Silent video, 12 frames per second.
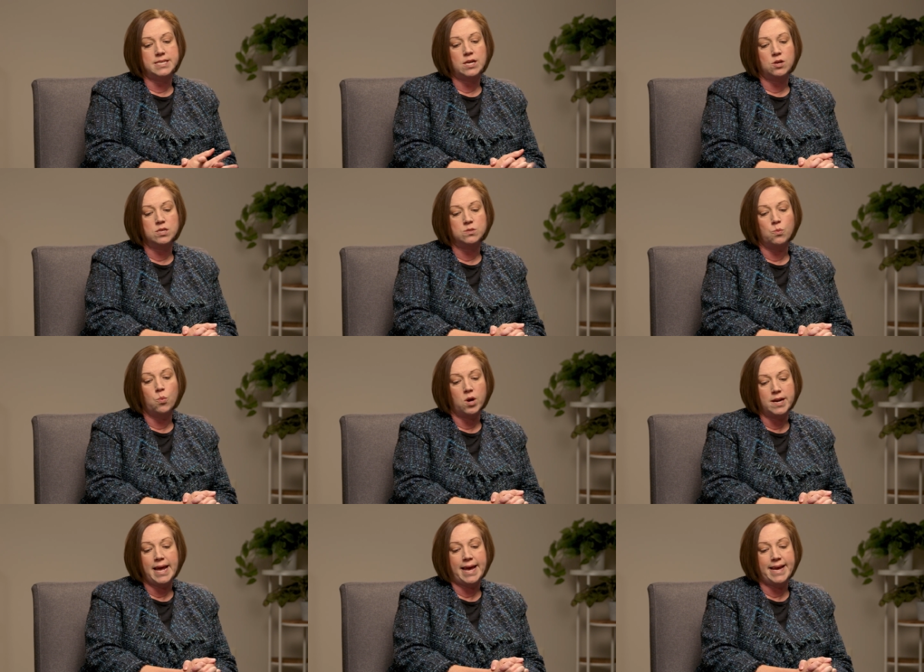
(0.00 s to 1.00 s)
is
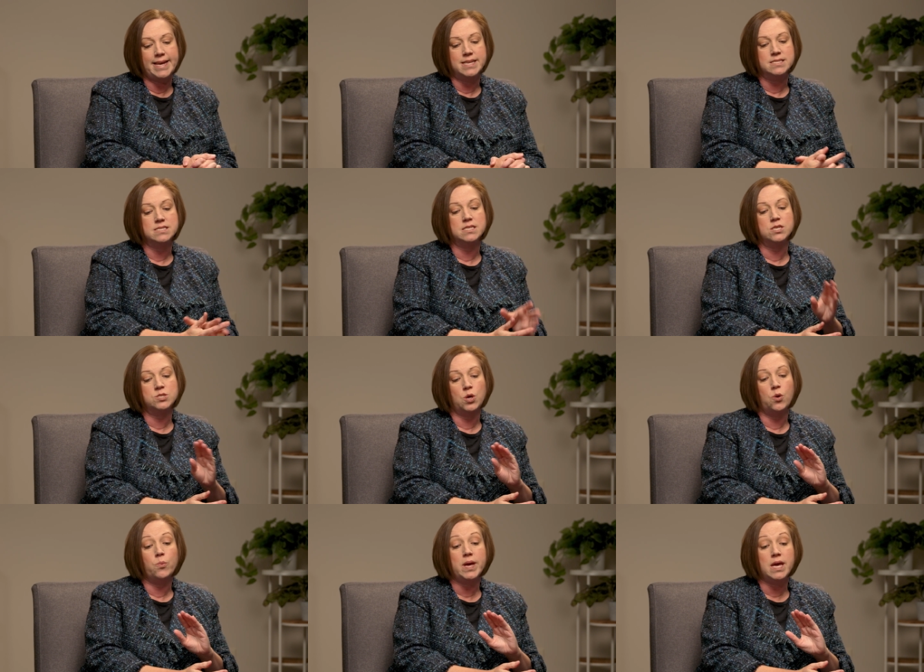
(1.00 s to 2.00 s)
Warren Haynes.
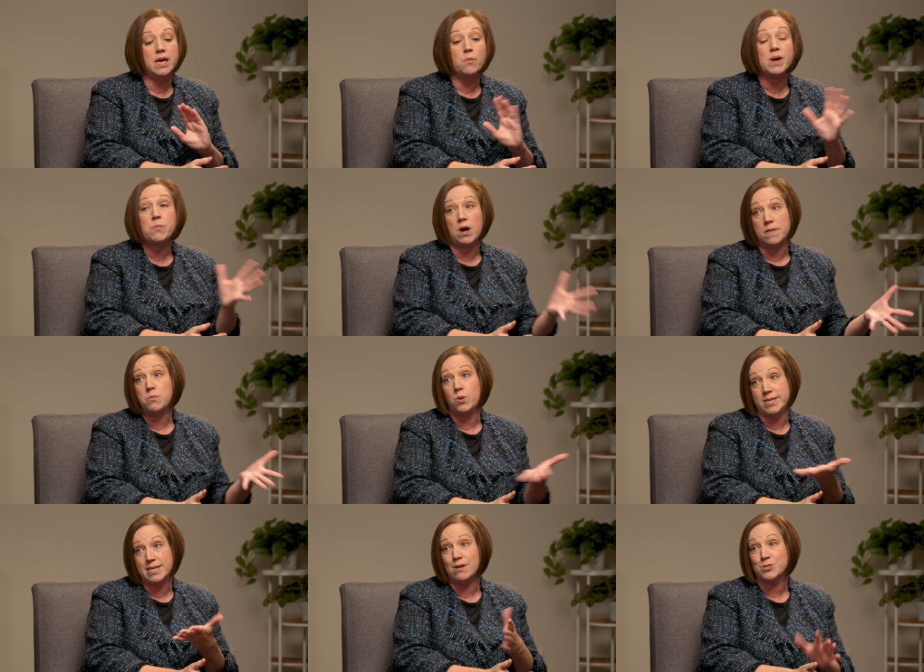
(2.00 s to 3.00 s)
So we brought the
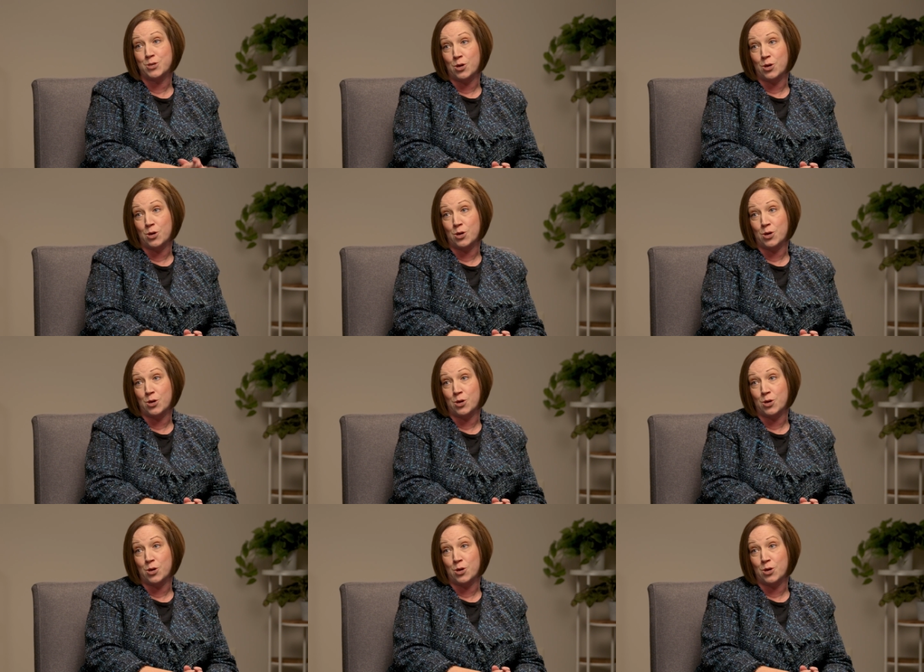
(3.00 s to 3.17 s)
boys out to